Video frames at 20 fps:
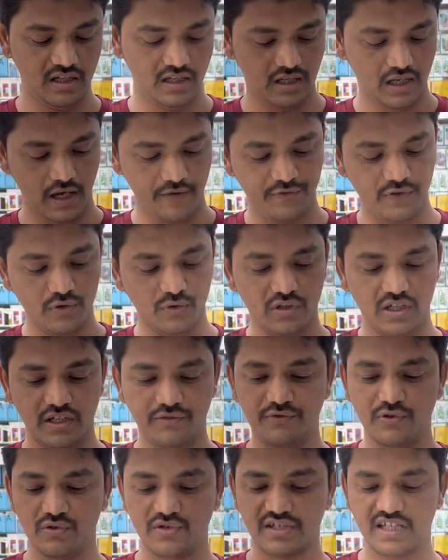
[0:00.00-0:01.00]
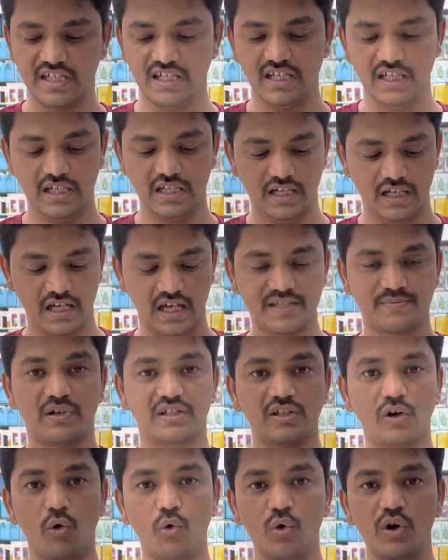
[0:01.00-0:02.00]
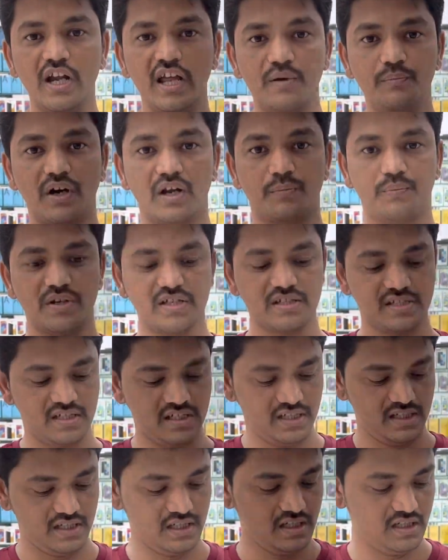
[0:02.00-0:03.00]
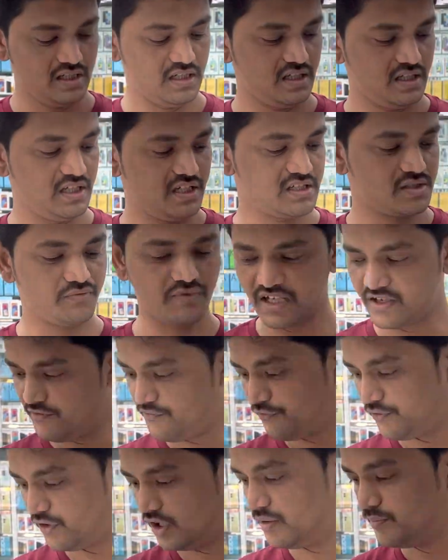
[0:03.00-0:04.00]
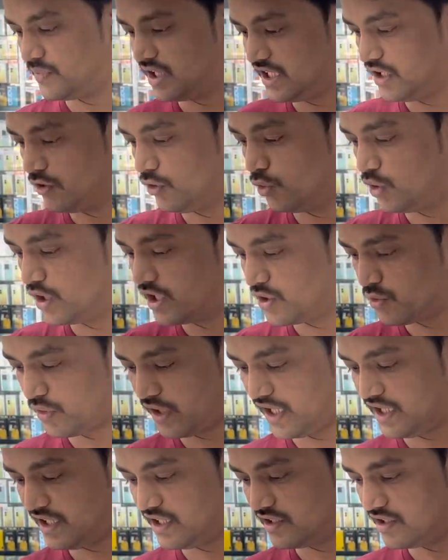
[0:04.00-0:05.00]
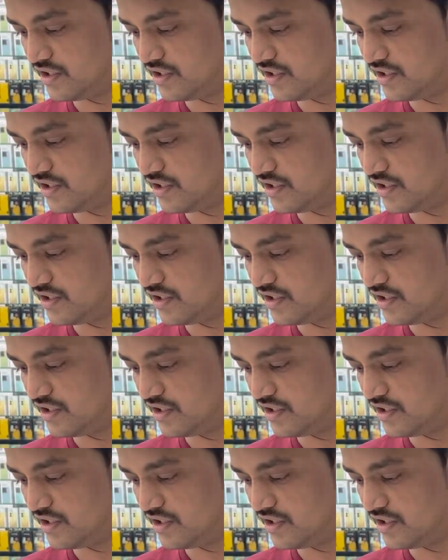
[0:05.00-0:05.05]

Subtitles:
if you see as per the holding purpose, it is very firmly hold you can